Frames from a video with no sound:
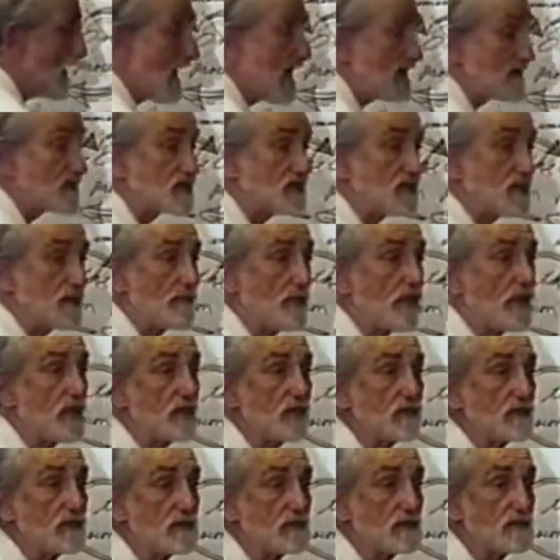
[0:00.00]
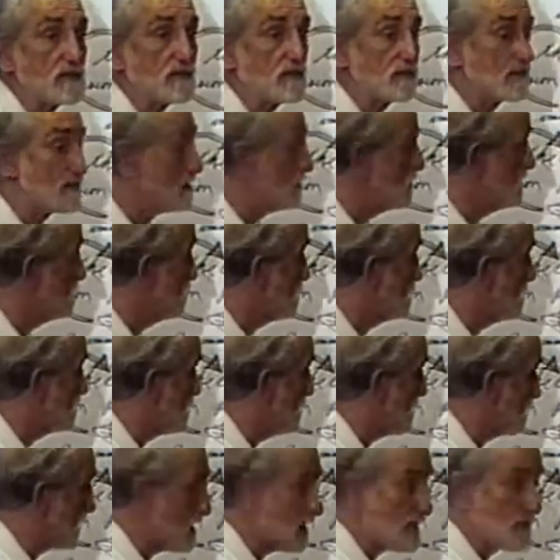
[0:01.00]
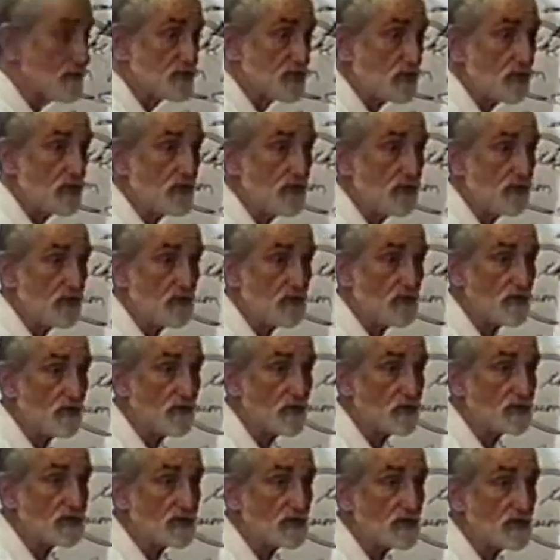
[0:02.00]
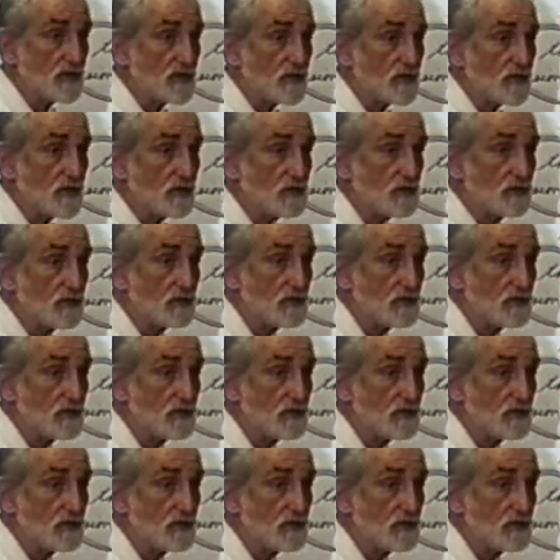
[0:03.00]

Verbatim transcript: That's the bind that keeps all the universe together.